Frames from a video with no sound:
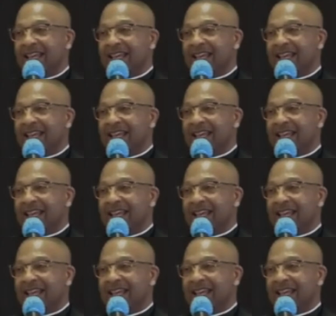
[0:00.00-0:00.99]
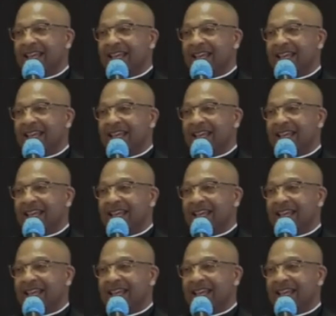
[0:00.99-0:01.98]

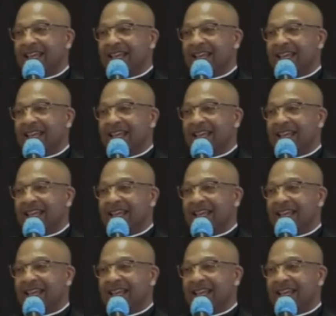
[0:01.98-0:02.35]
No one is speaking in this clip.